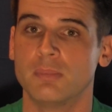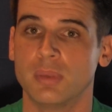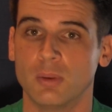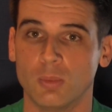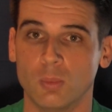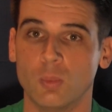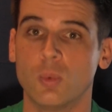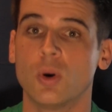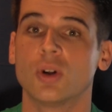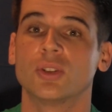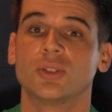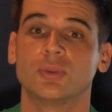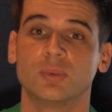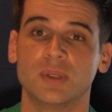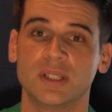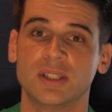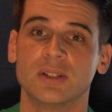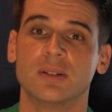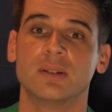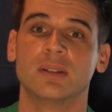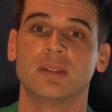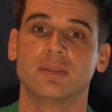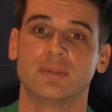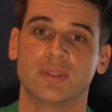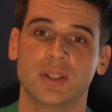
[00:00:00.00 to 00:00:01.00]
But what do we
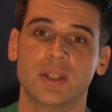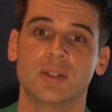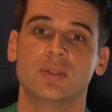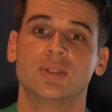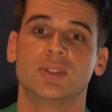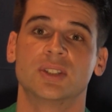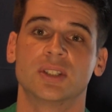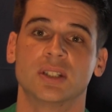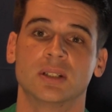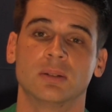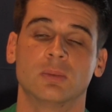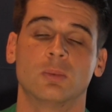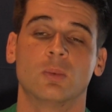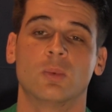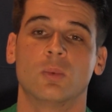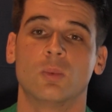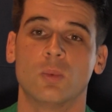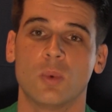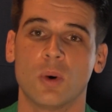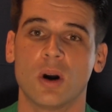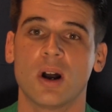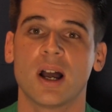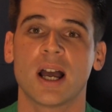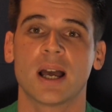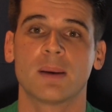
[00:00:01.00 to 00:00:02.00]
do in the future?
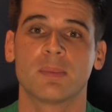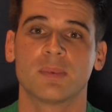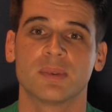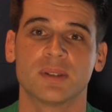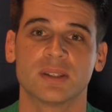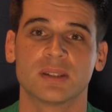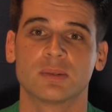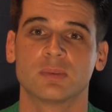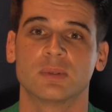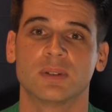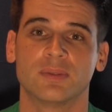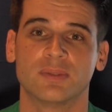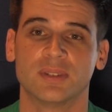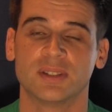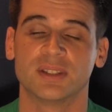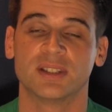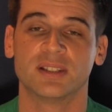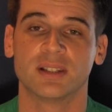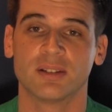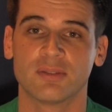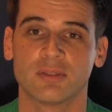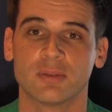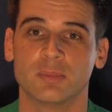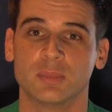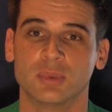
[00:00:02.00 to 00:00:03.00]
What happens with the
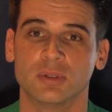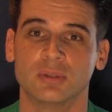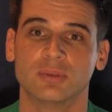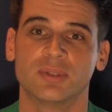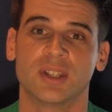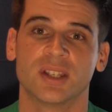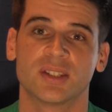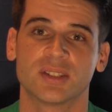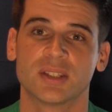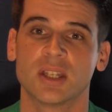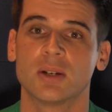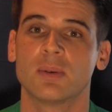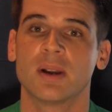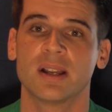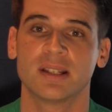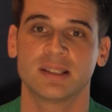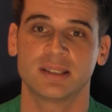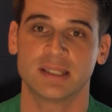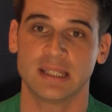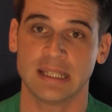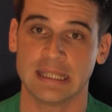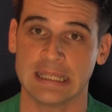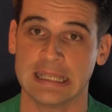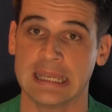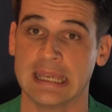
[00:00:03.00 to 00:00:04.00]
deliverable? There's no
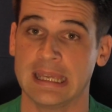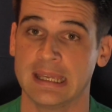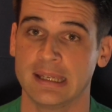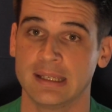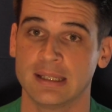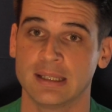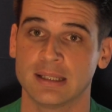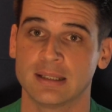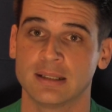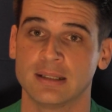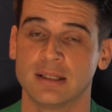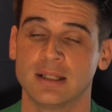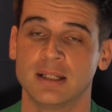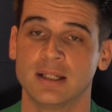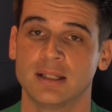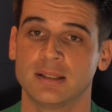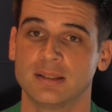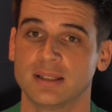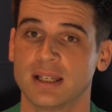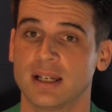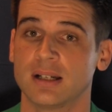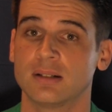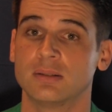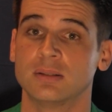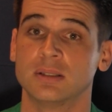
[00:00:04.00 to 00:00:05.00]
SDK.
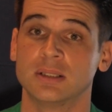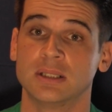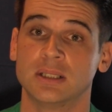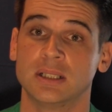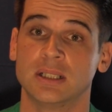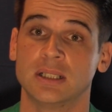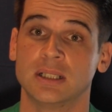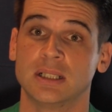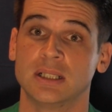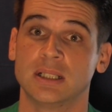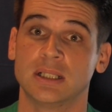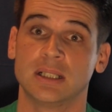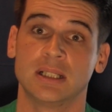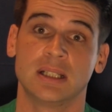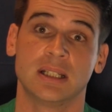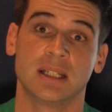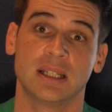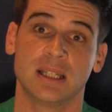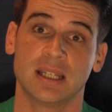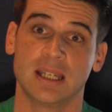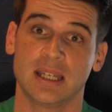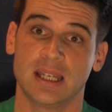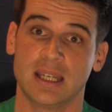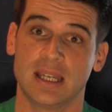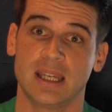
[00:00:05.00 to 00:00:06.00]
Now,
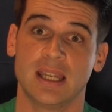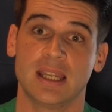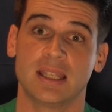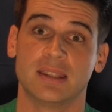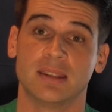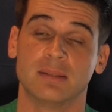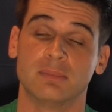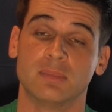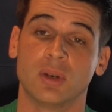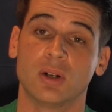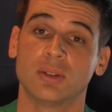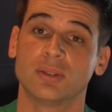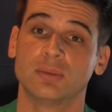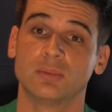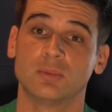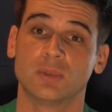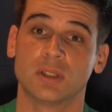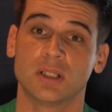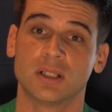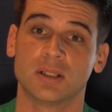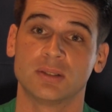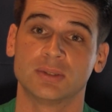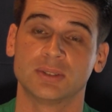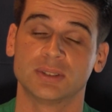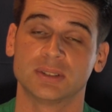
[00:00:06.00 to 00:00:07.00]
in the modern
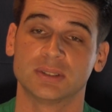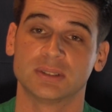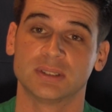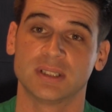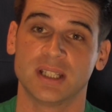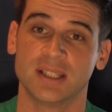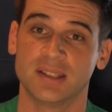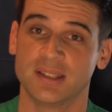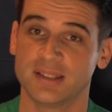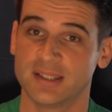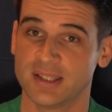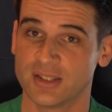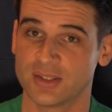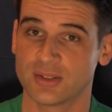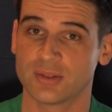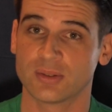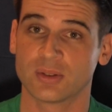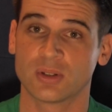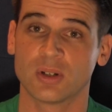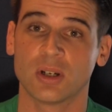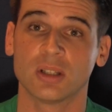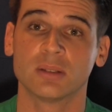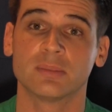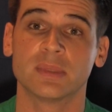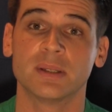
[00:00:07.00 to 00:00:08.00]
world, in the
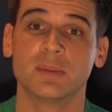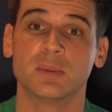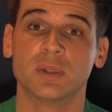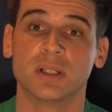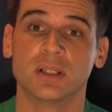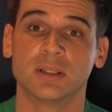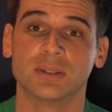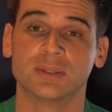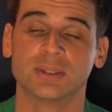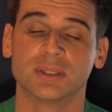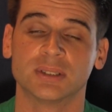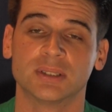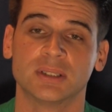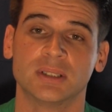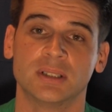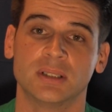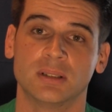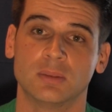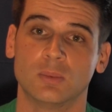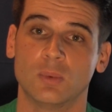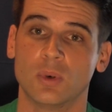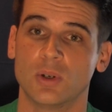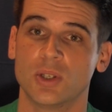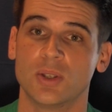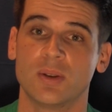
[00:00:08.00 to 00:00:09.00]
digital economy world,
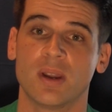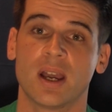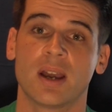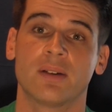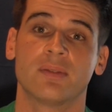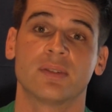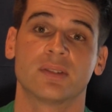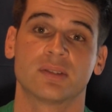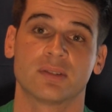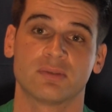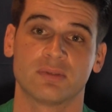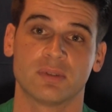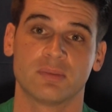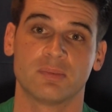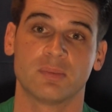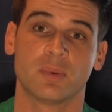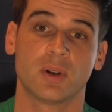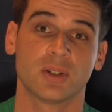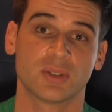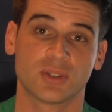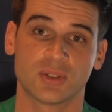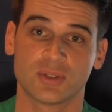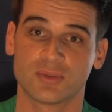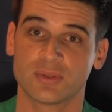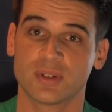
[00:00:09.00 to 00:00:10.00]
what you have is a
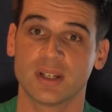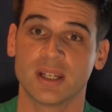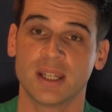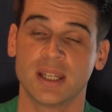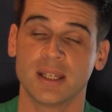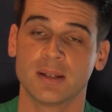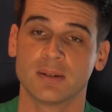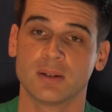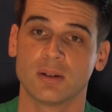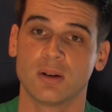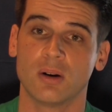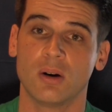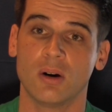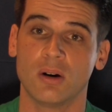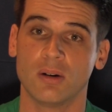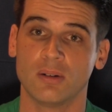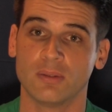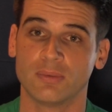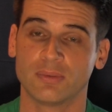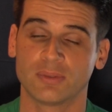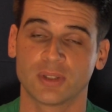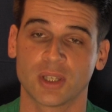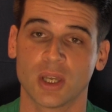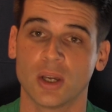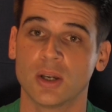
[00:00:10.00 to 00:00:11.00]
repository
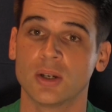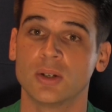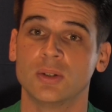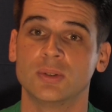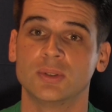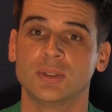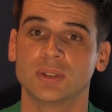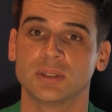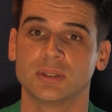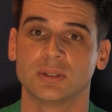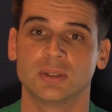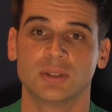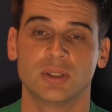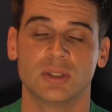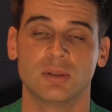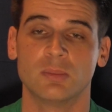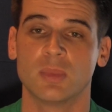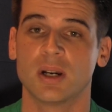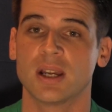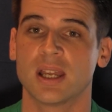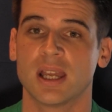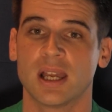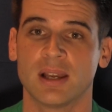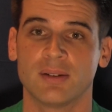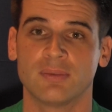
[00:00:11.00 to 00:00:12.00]
of code. You
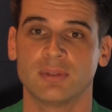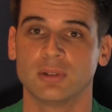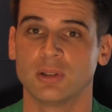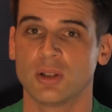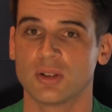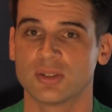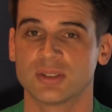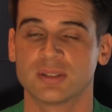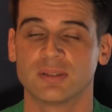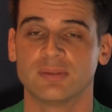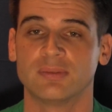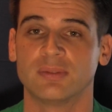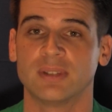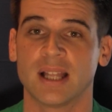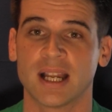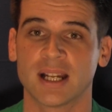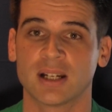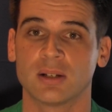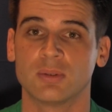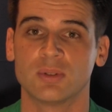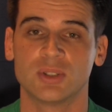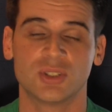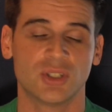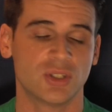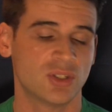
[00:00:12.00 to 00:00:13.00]
might have lots of
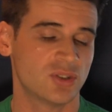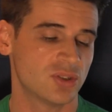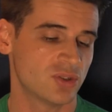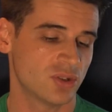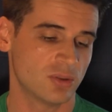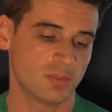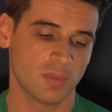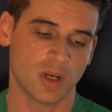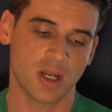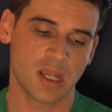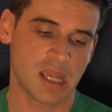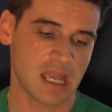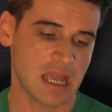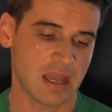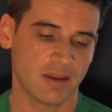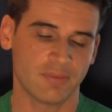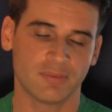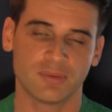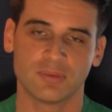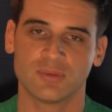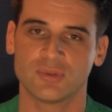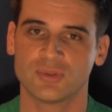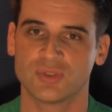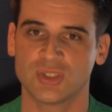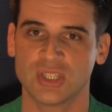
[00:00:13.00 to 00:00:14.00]
languages. You might
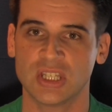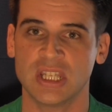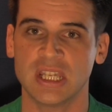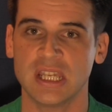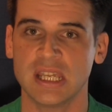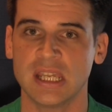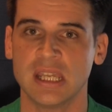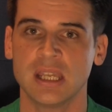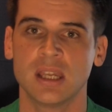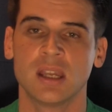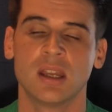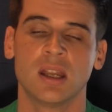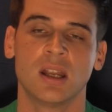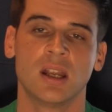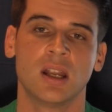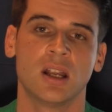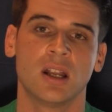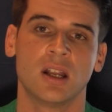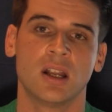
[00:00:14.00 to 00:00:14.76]
have C,